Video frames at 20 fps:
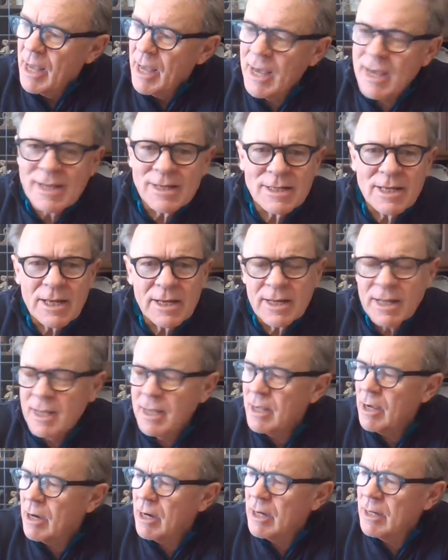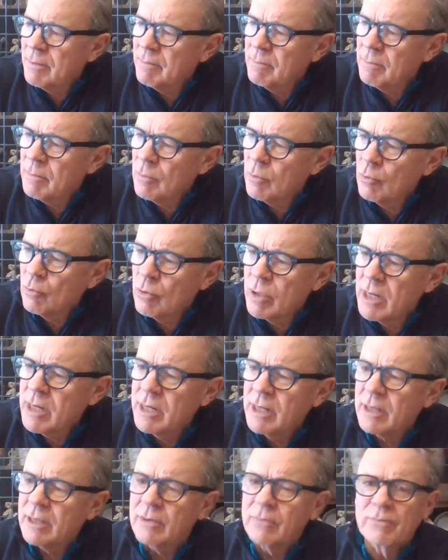And today I'm
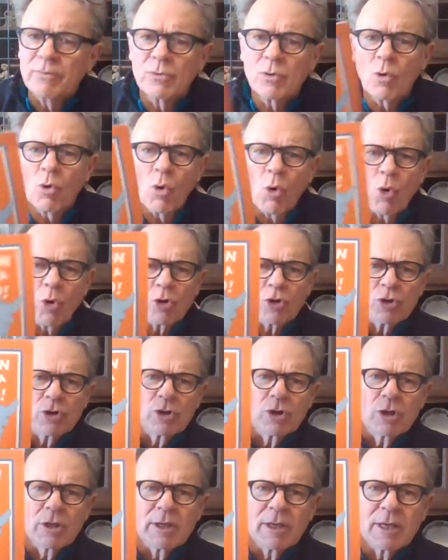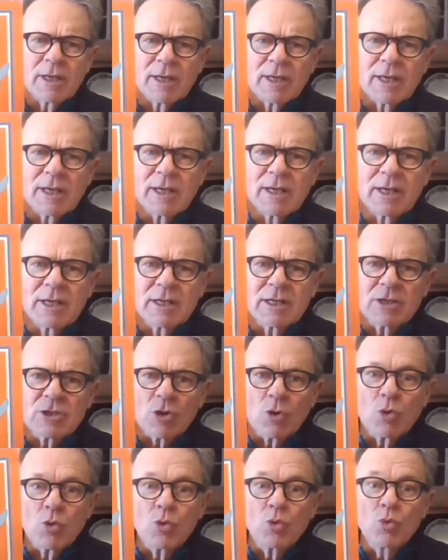reading Horton
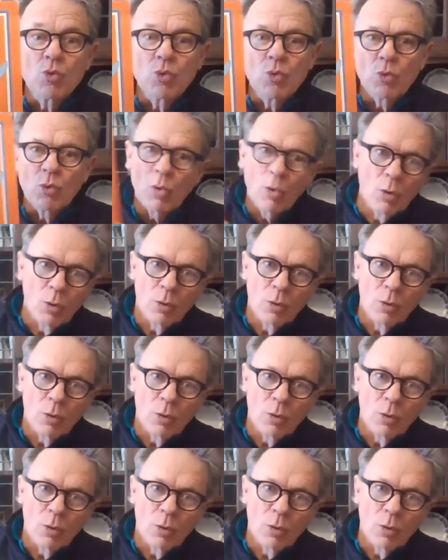Hears a Who.